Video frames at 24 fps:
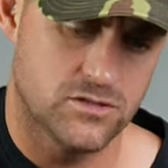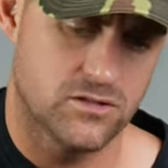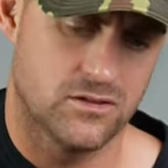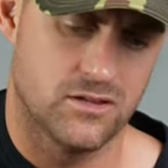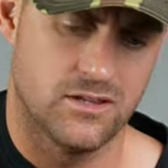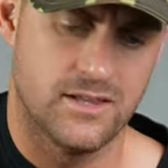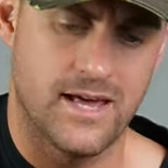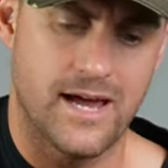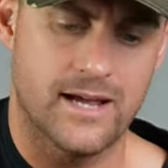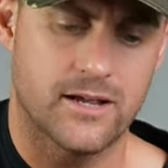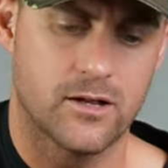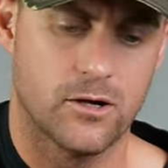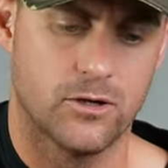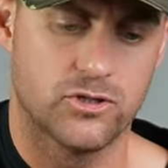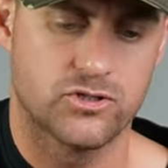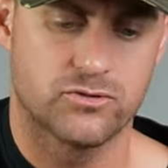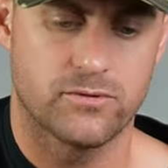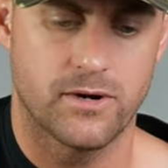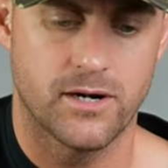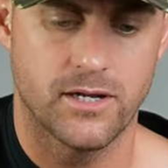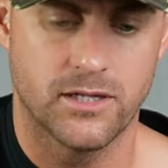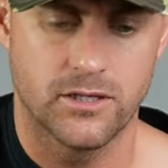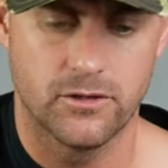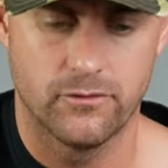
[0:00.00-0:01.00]
Then that goes
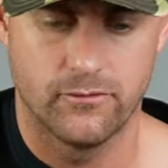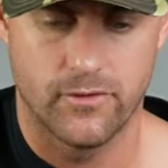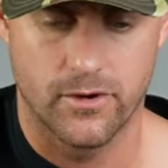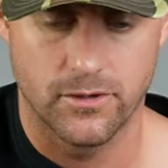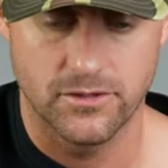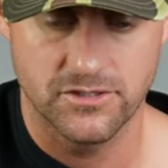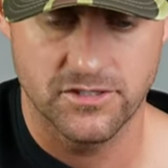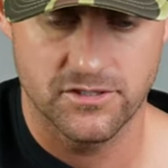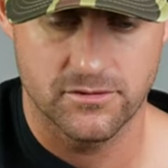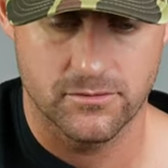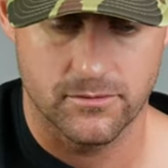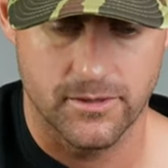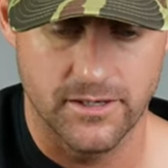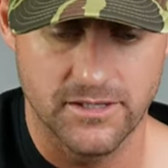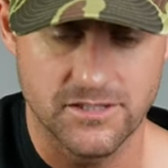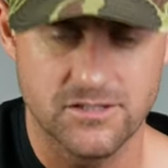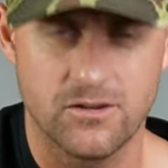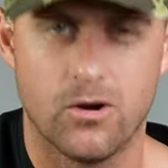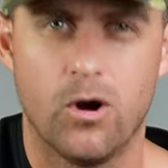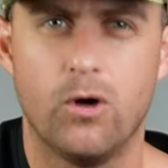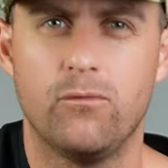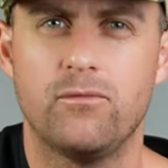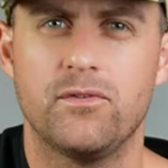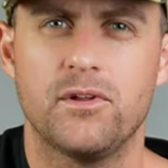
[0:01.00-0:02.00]
right into verse three.
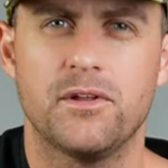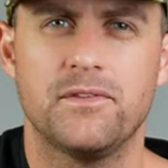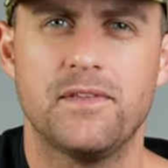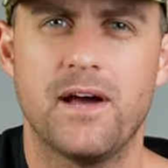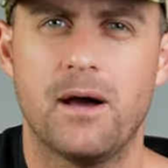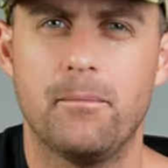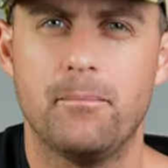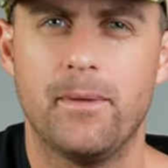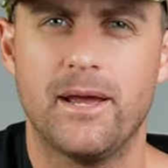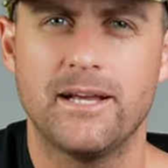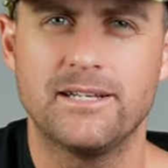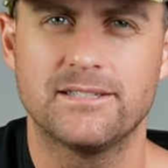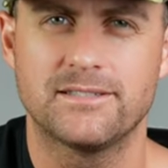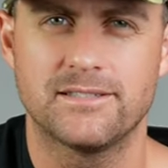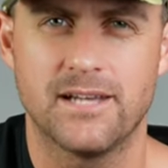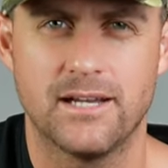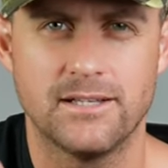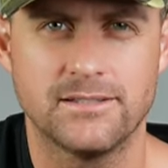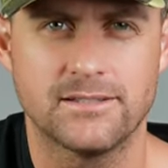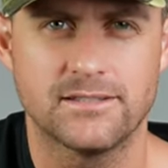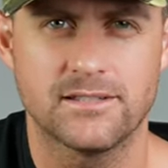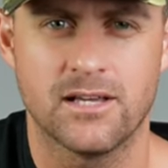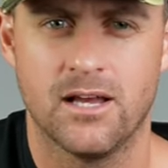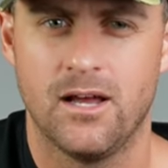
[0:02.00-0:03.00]
So hopefully that makes
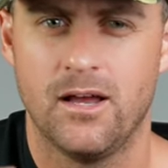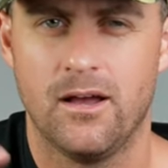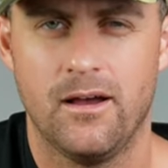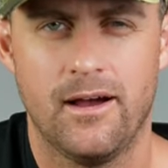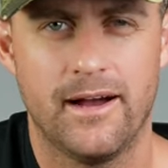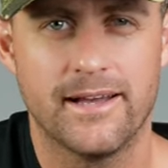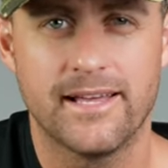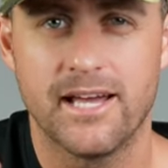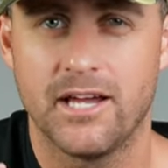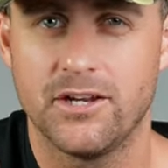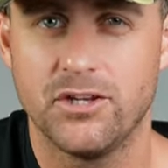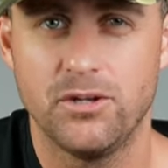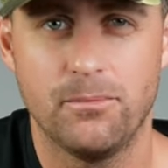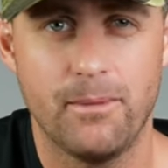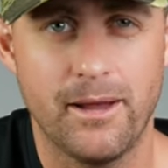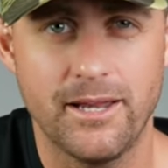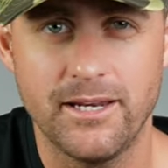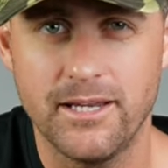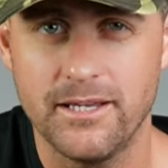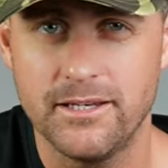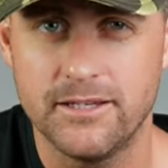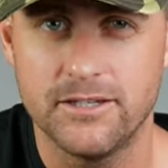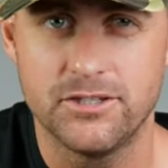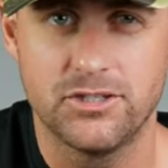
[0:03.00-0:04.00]
sense. Again, you may
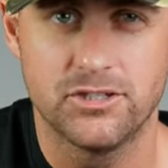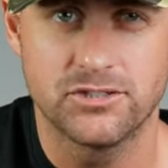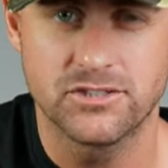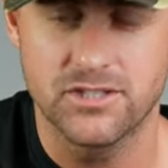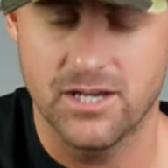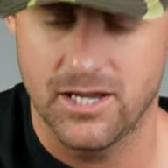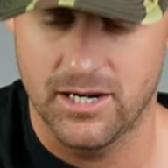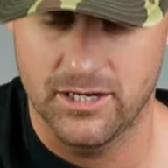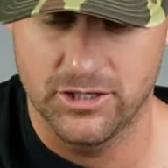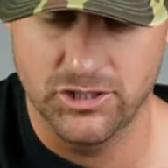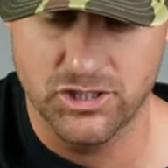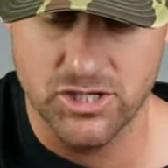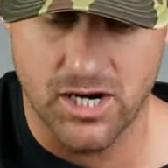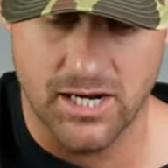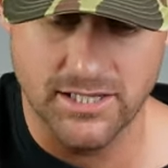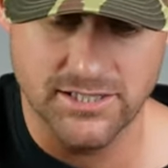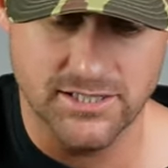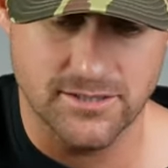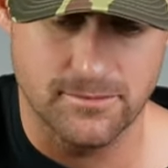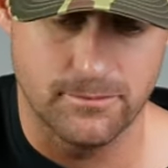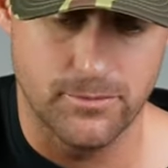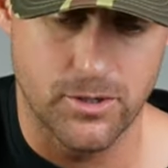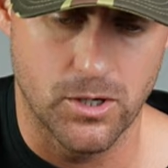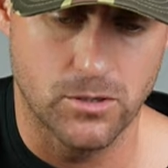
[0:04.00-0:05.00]
need to just kind of
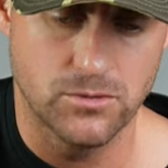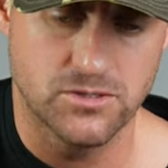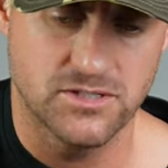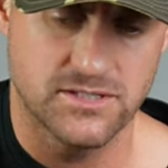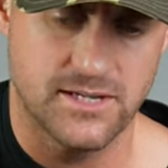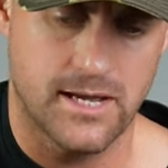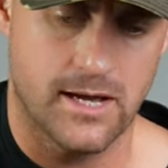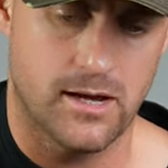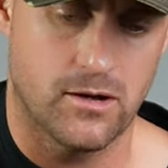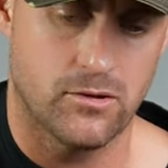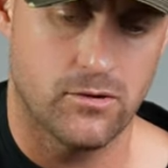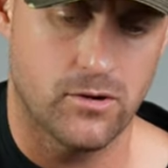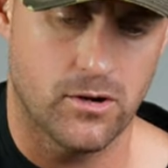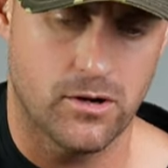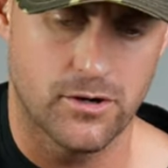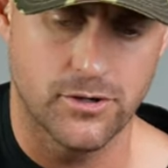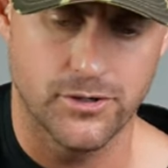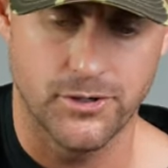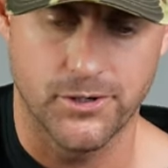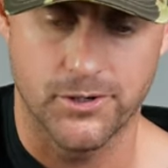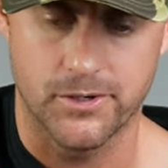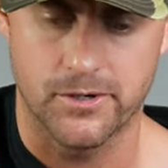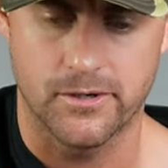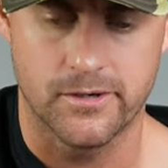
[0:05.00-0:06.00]
jot some notes down
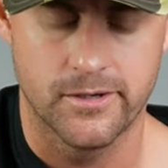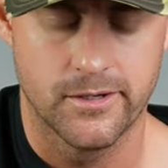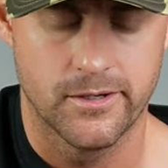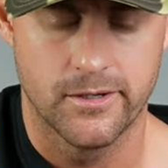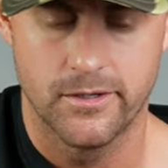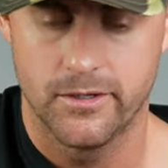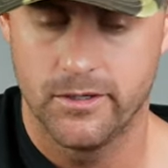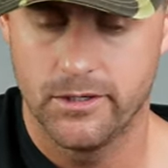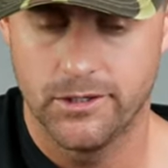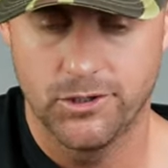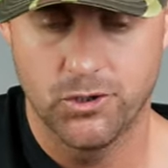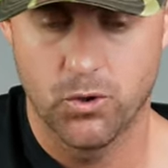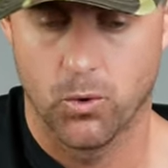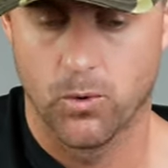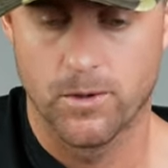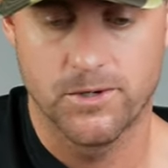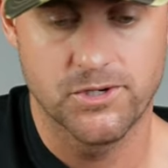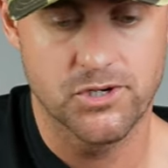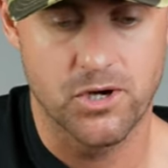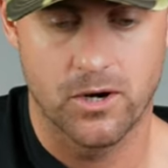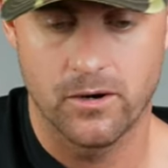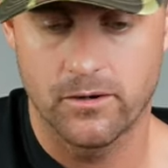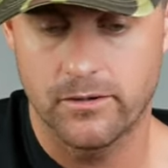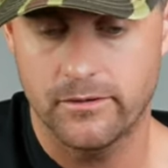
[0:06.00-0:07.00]
on your
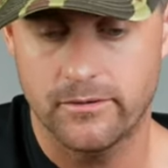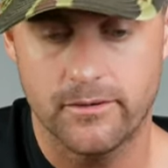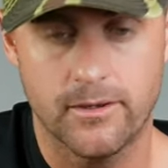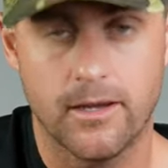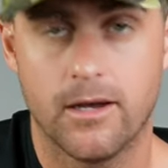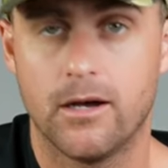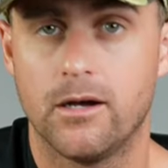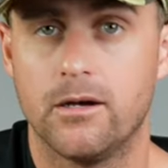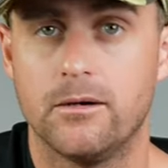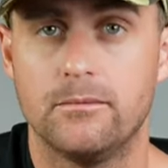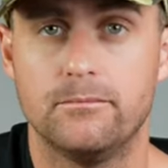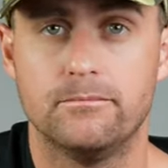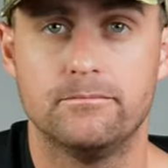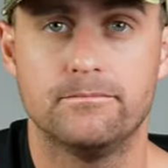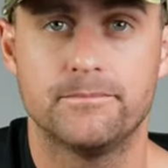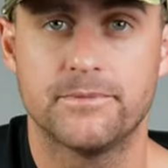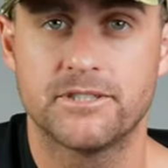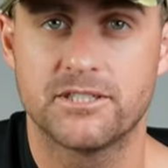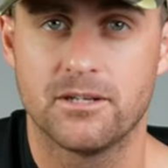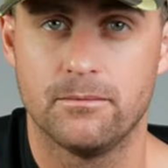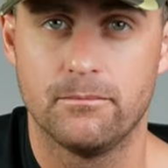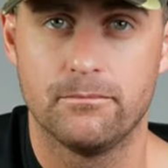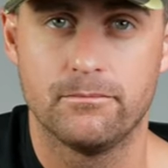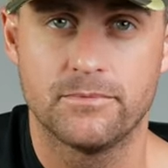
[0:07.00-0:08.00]
chord chart, some
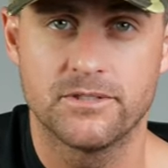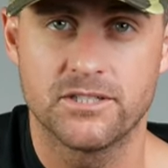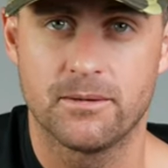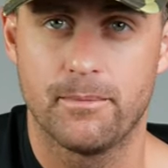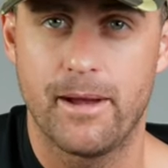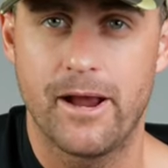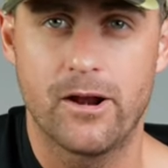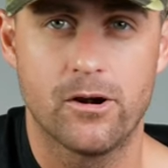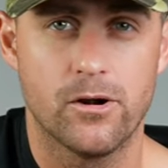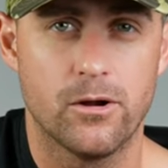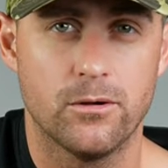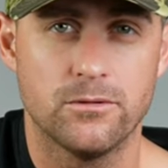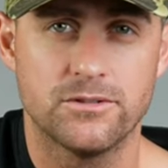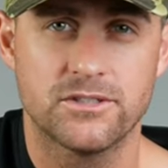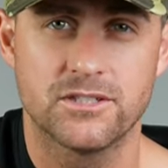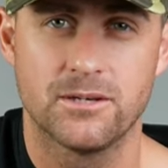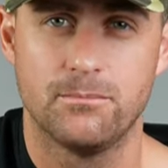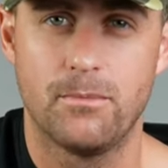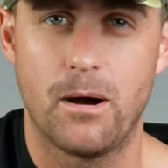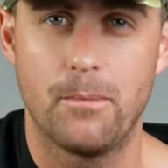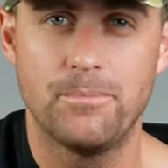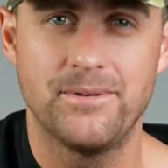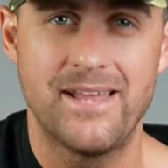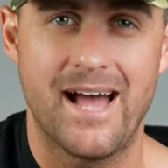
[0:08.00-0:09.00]
arrows,
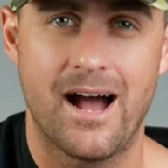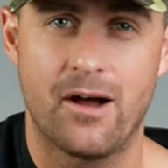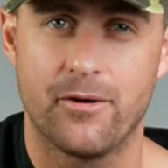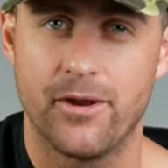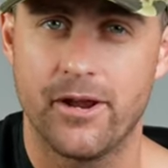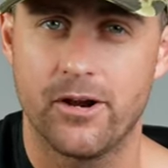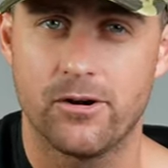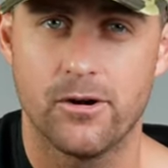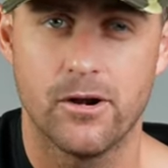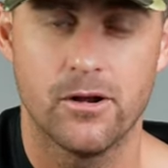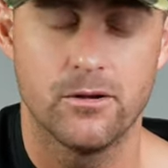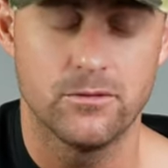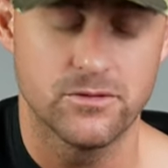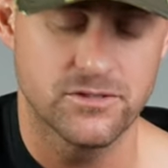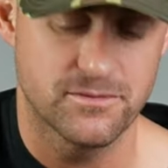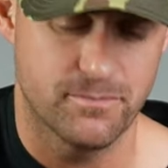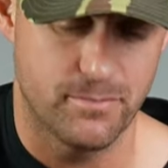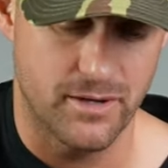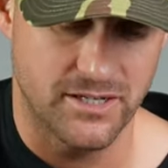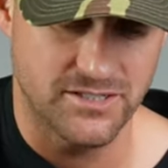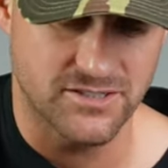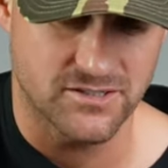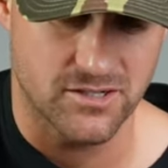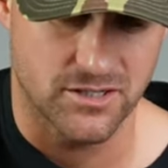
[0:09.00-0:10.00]
some up down arrows
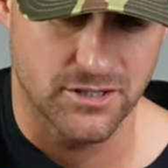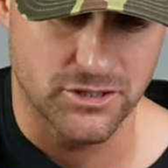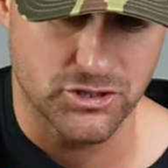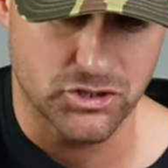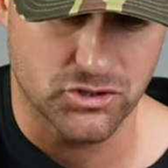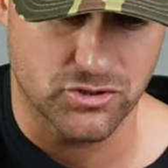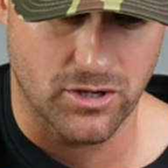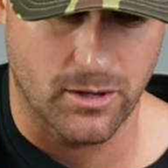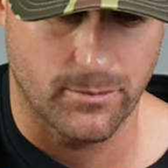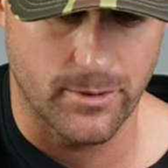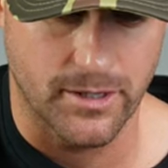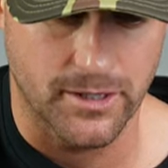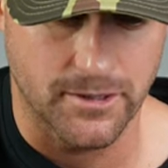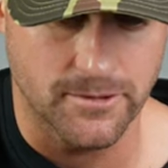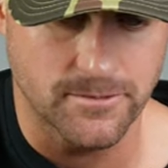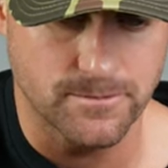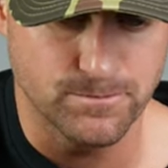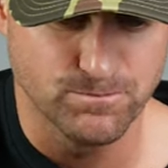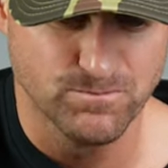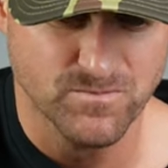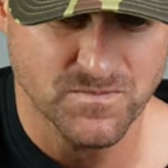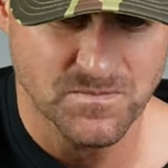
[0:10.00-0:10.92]
based on the strumming.